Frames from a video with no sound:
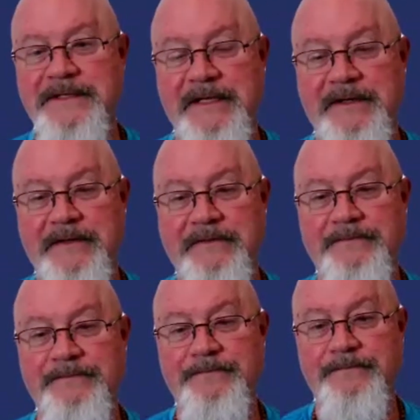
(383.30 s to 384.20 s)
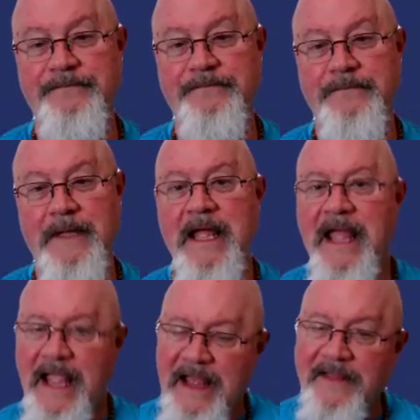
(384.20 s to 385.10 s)
Center.
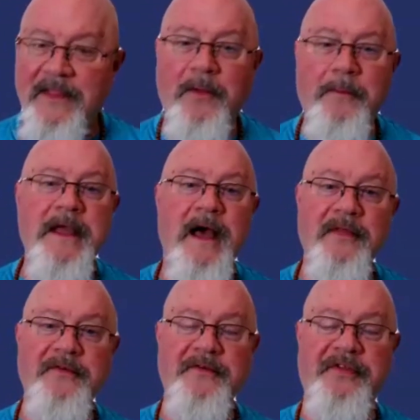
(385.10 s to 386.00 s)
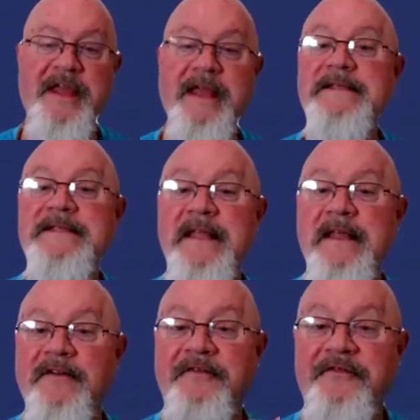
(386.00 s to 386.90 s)
And there'll be other things that
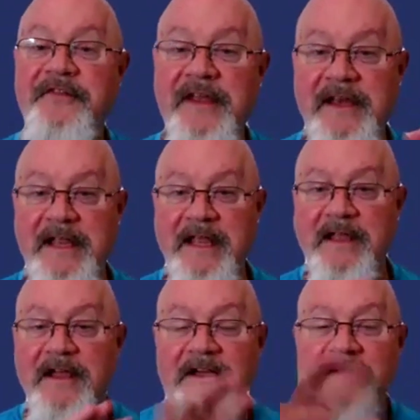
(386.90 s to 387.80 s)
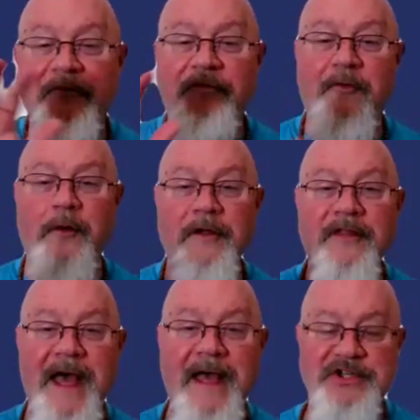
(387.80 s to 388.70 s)
are fitting for
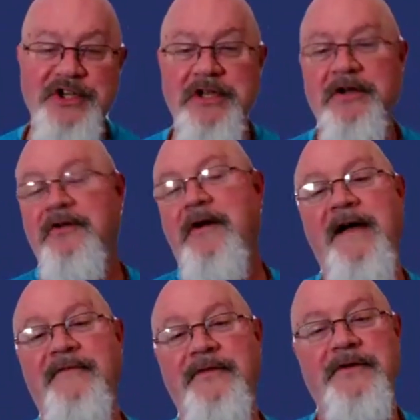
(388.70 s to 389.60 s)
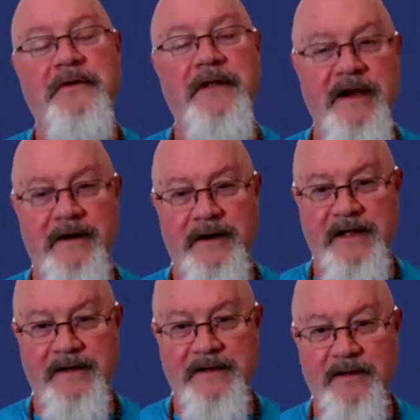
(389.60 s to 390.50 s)
that geographical
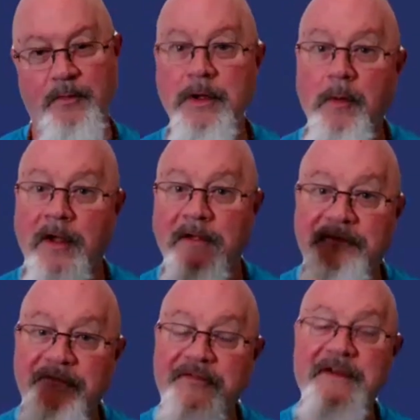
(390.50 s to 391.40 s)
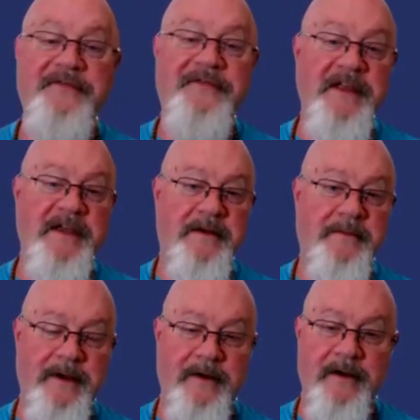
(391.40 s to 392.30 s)
area. We want 50 in
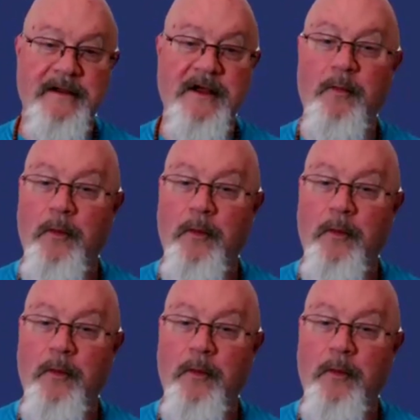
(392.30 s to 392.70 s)
America,